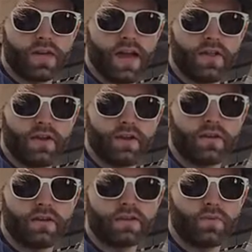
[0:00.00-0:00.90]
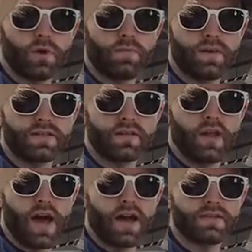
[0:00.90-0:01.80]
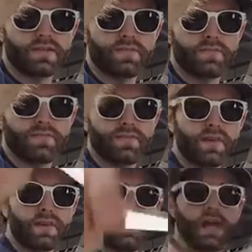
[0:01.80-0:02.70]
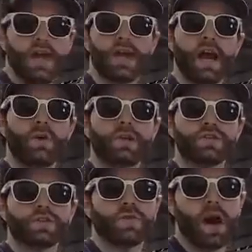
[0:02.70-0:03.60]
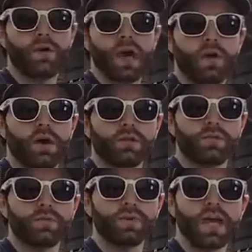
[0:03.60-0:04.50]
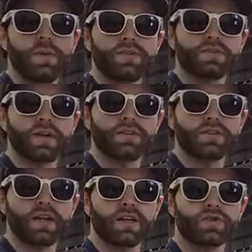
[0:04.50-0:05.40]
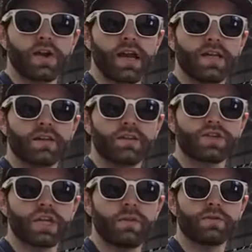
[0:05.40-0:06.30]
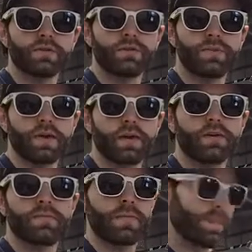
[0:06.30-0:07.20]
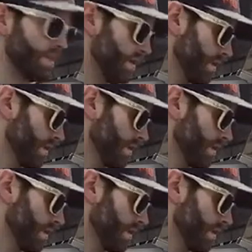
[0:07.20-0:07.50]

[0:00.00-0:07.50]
totally flowed together as one piece of glass. And now we can just round out our loop. Okay, we've still got this kind of triangular shaped